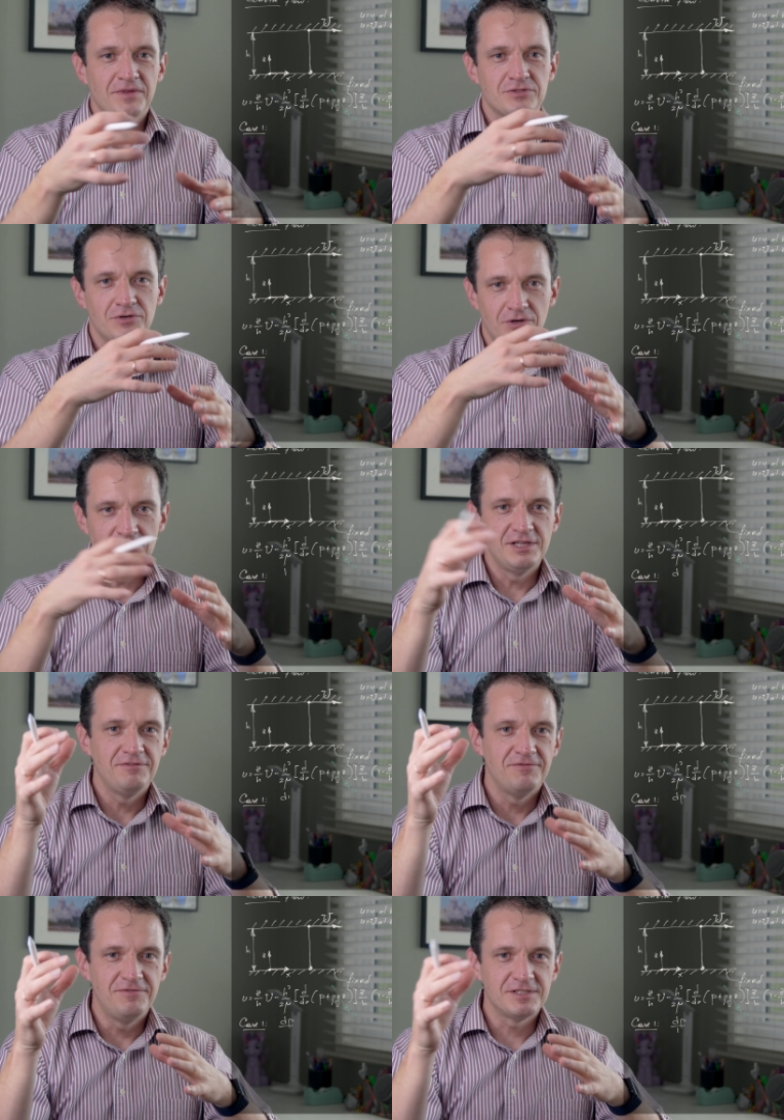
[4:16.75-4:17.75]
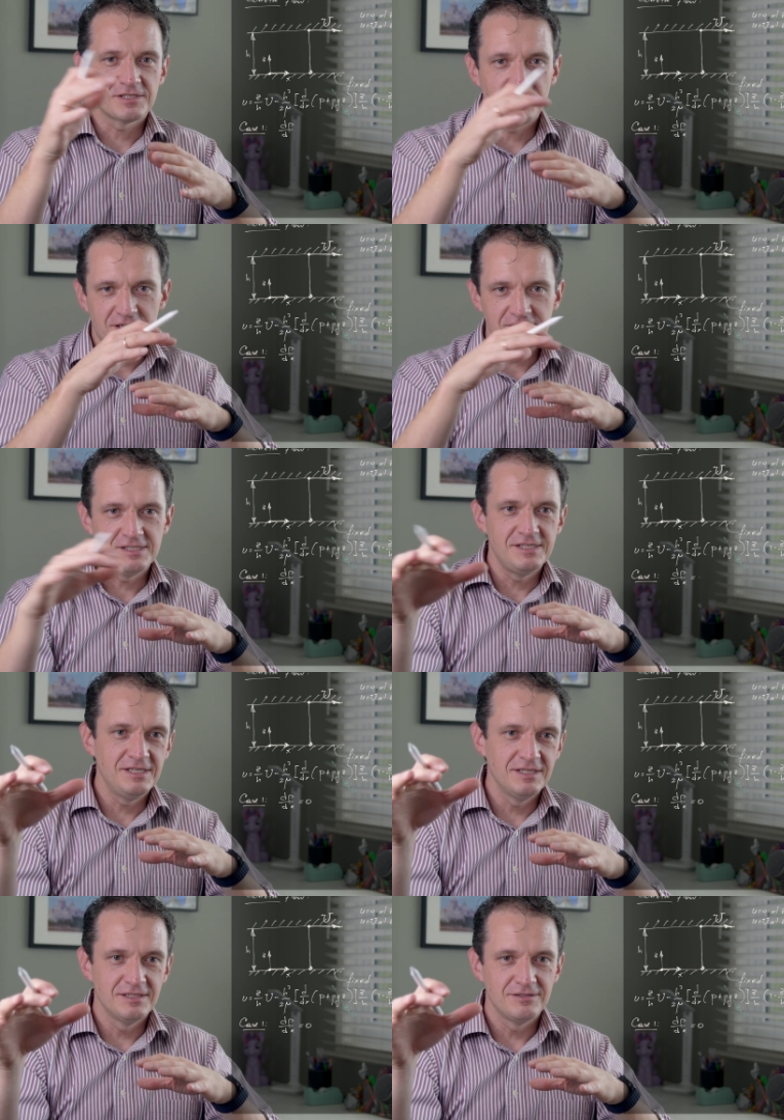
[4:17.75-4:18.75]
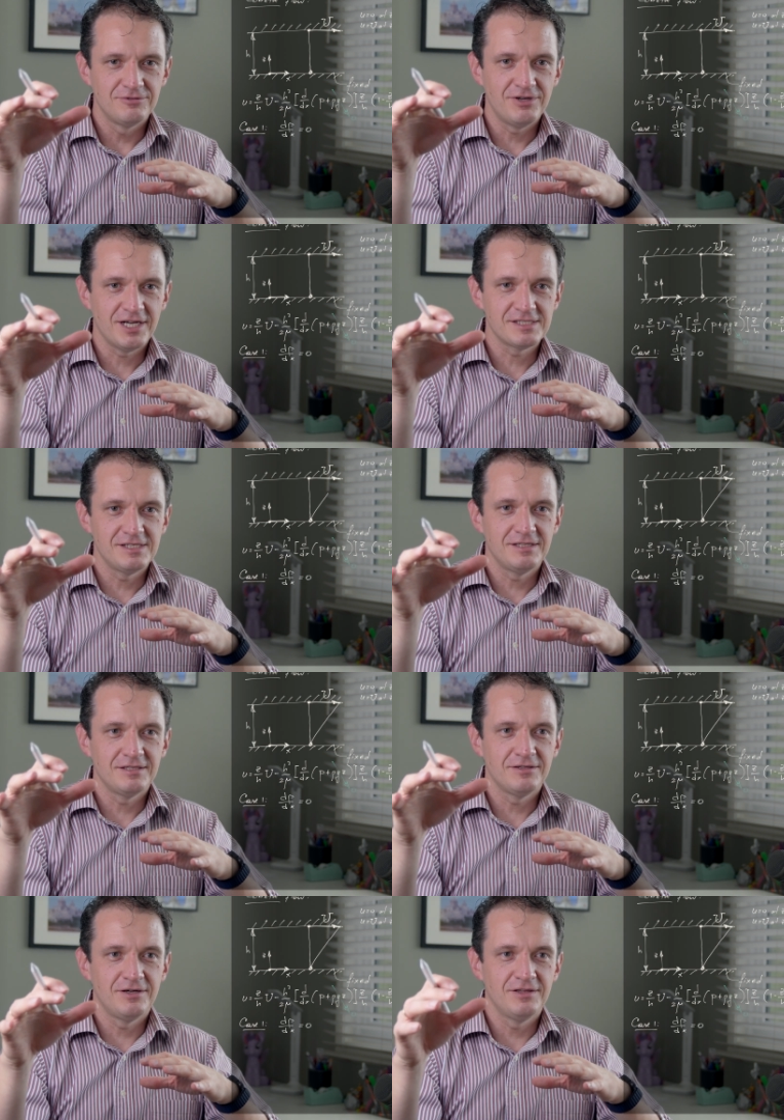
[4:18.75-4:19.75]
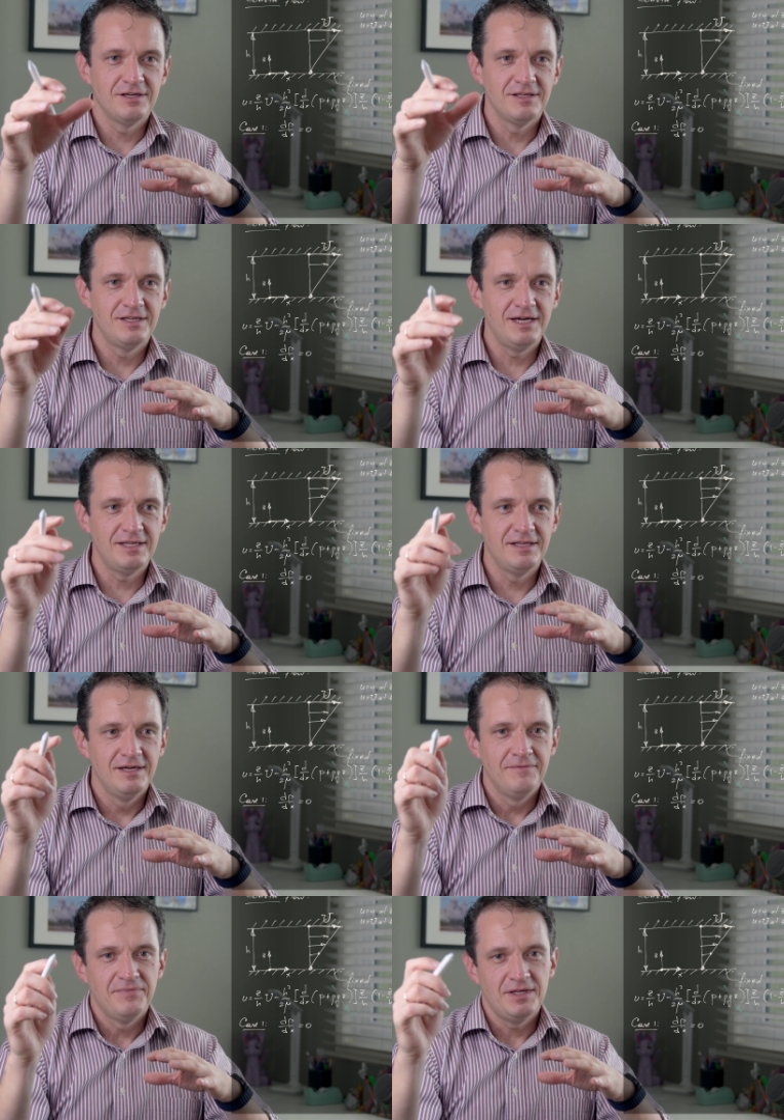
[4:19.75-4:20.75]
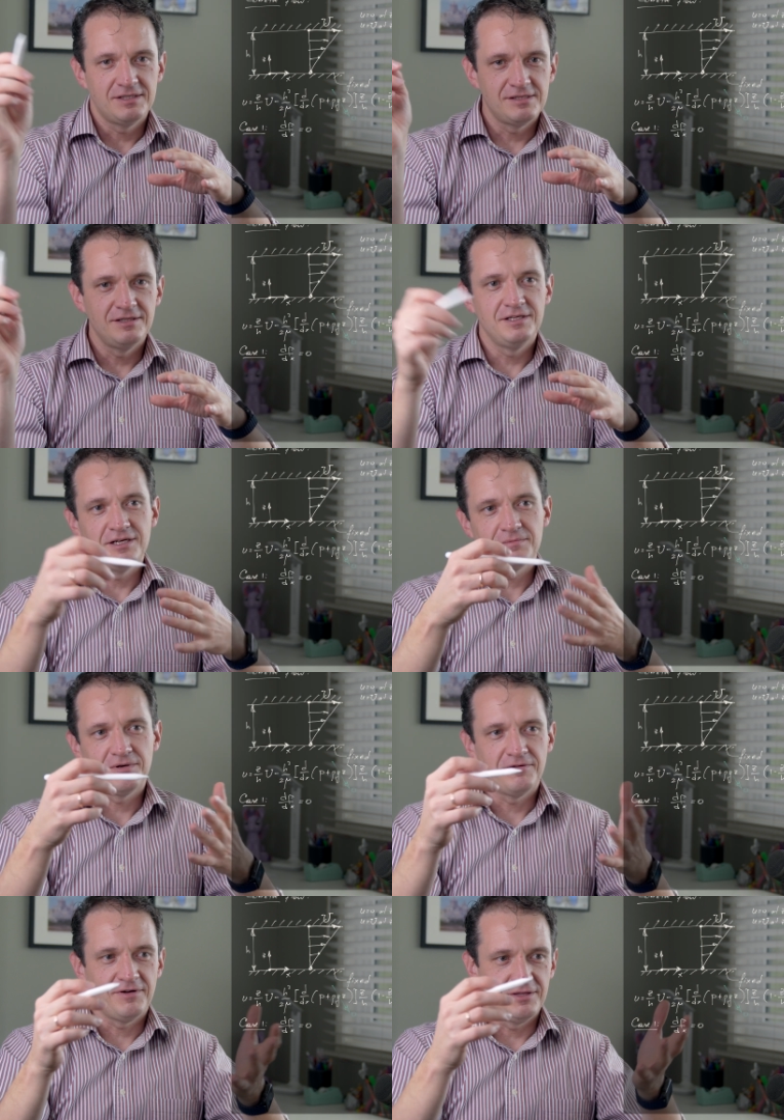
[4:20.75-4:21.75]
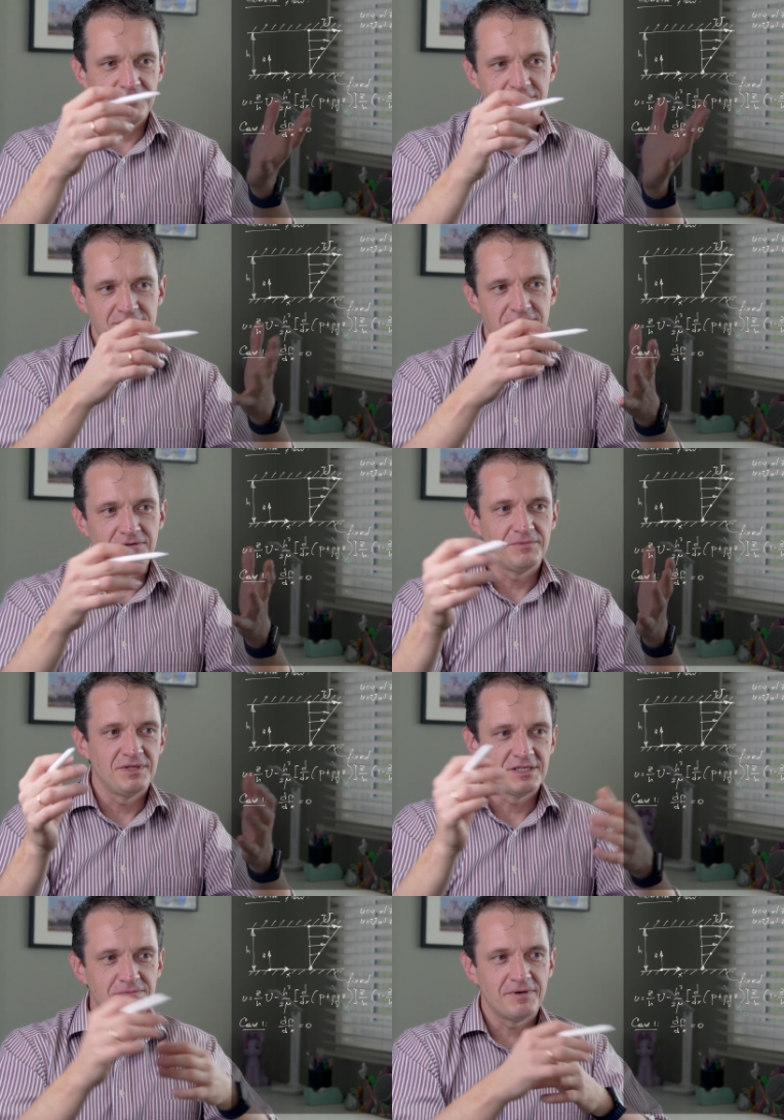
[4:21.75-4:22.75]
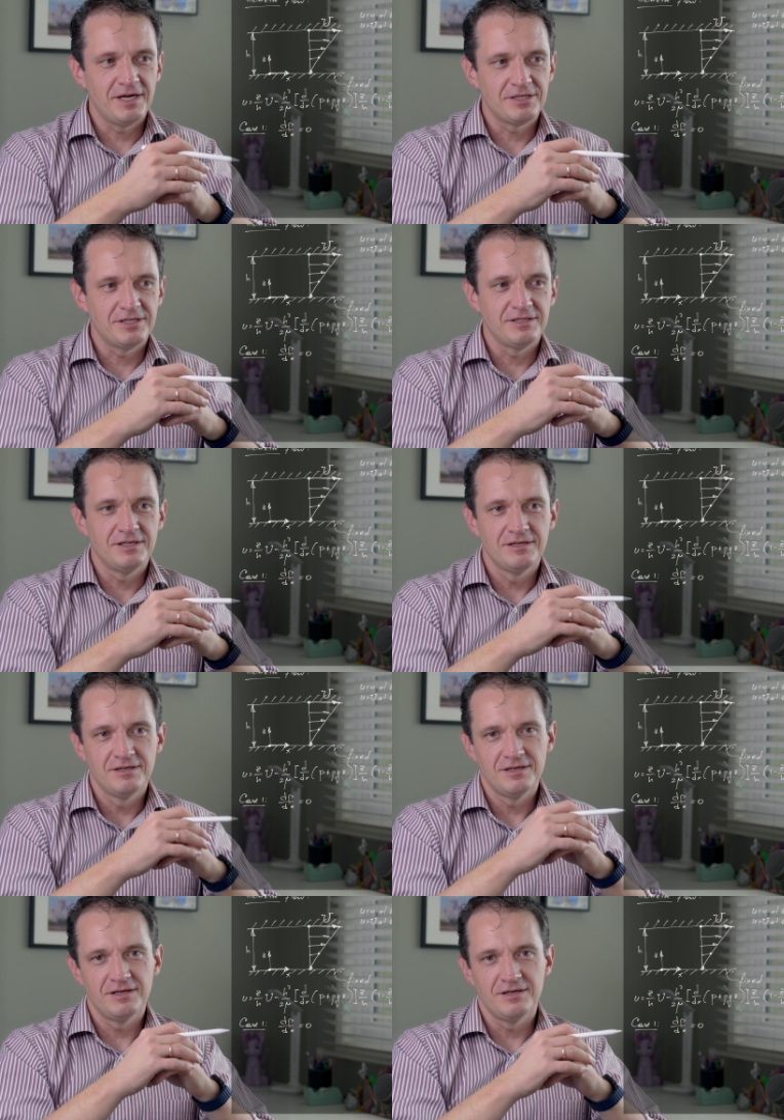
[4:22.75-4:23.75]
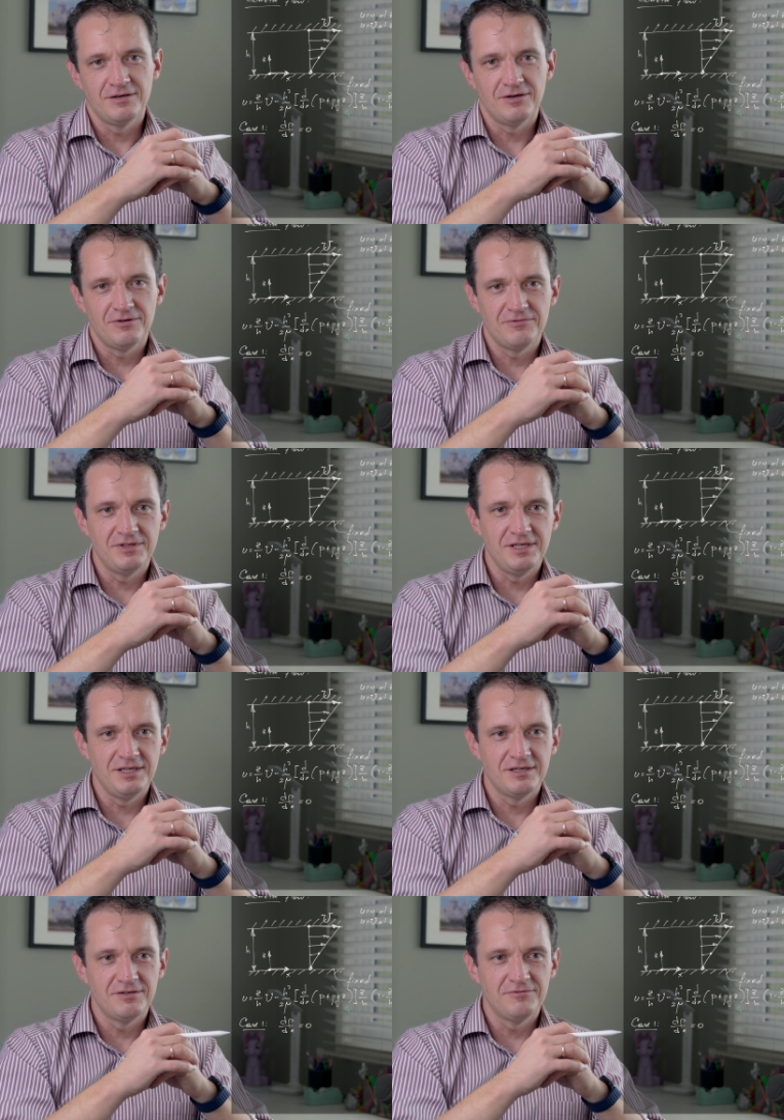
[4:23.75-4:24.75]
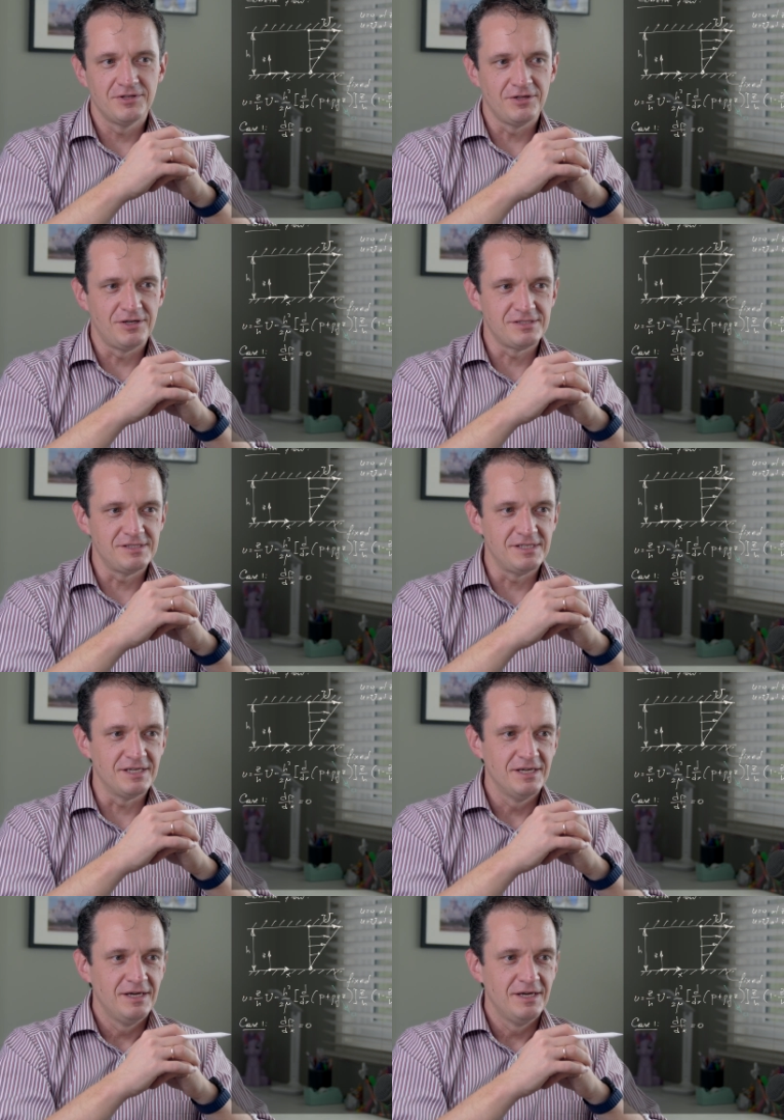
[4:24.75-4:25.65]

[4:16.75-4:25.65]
so only viscosity drags it along, then it's a linear profile you could see from the expression uh, of the velocity.